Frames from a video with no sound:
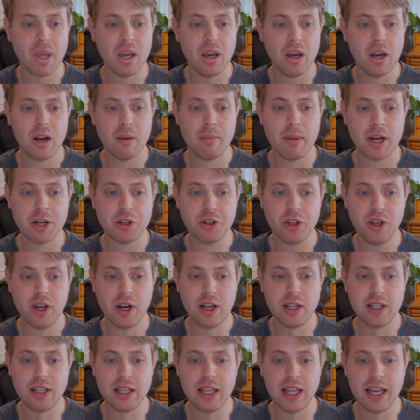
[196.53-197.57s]
I'm actually going
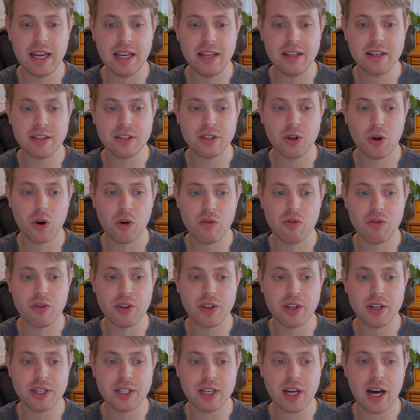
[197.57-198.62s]
to lay this over
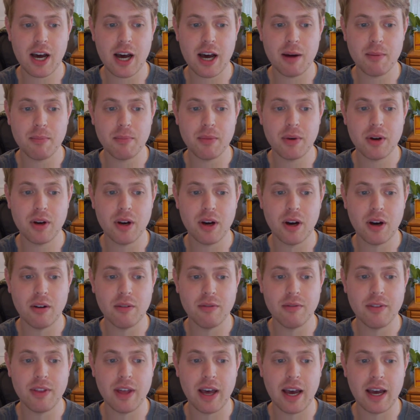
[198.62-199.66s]
the top
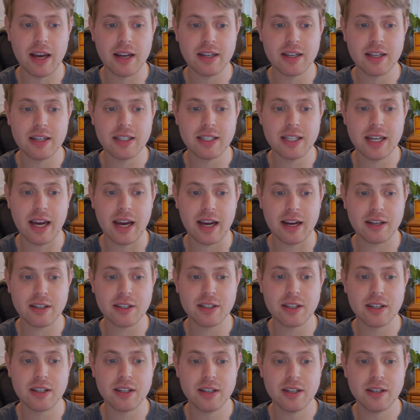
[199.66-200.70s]
of that
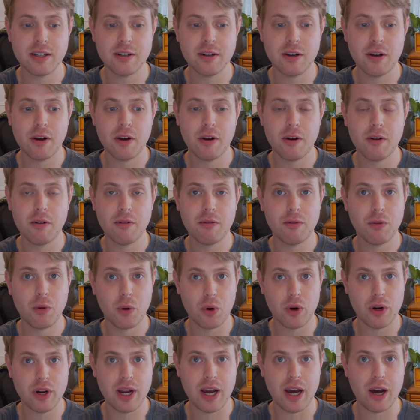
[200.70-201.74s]
text for
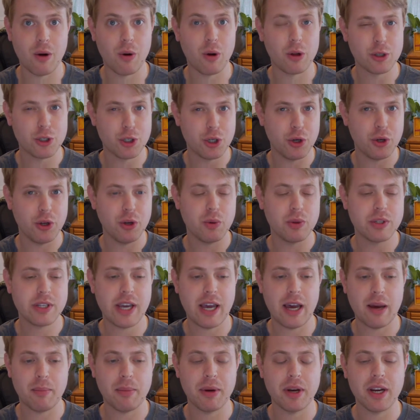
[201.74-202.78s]
now. I'll show you what's
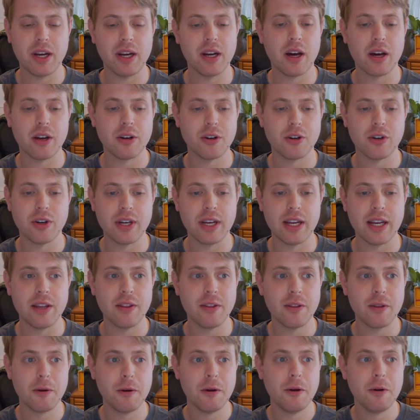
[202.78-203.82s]
happening underneath.
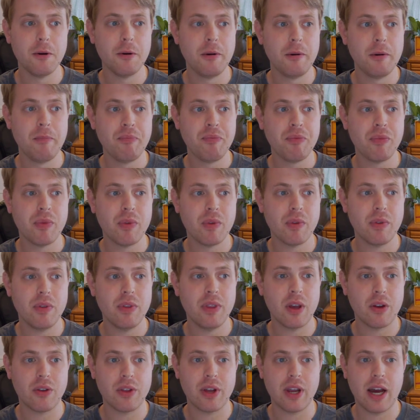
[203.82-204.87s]

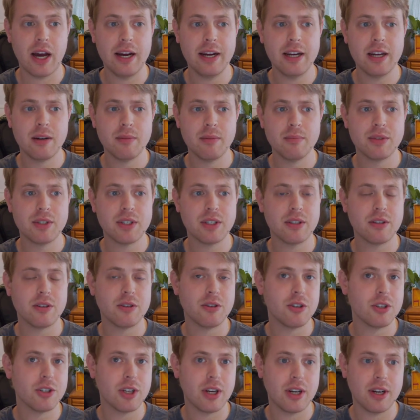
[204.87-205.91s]
Now the items, they're
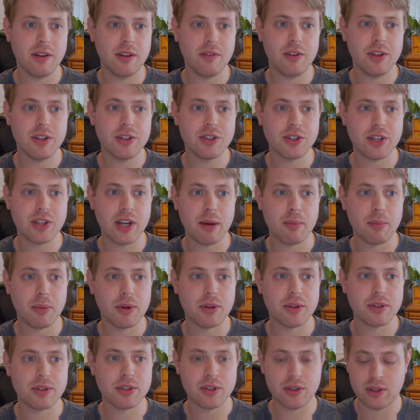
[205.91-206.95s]
just going to give you the sample,
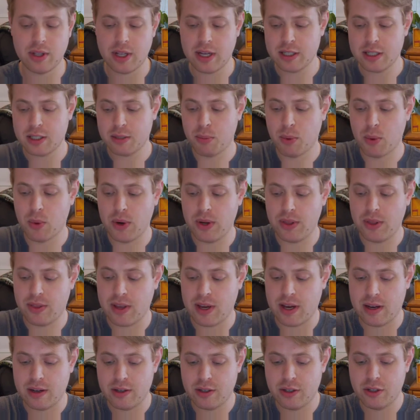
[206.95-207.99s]
so let's point
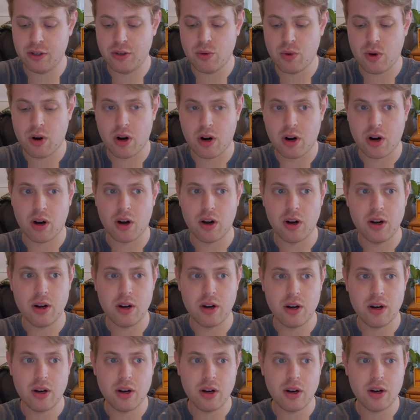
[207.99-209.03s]
that to our
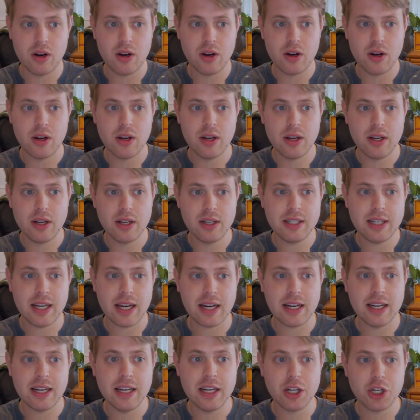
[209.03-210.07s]

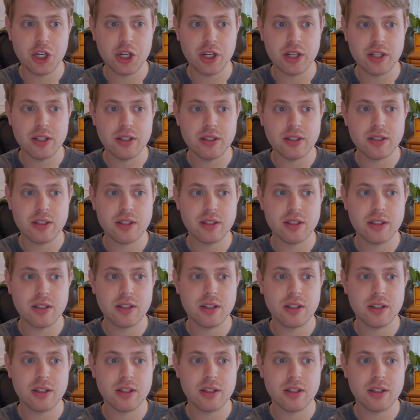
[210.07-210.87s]
technicians